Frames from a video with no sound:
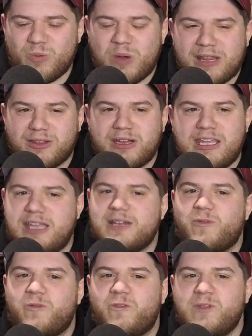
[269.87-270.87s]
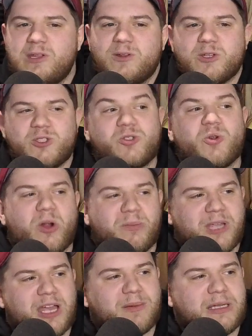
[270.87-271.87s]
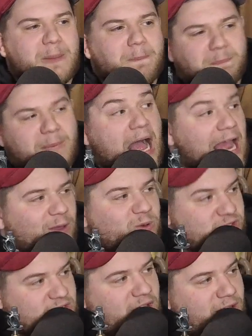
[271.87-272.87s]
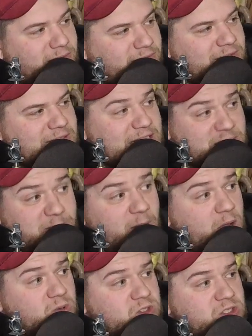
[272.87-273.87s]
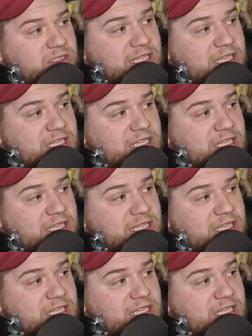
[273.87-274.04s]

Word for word: the weather. He can feel a storm coming miles off in wow. his bones.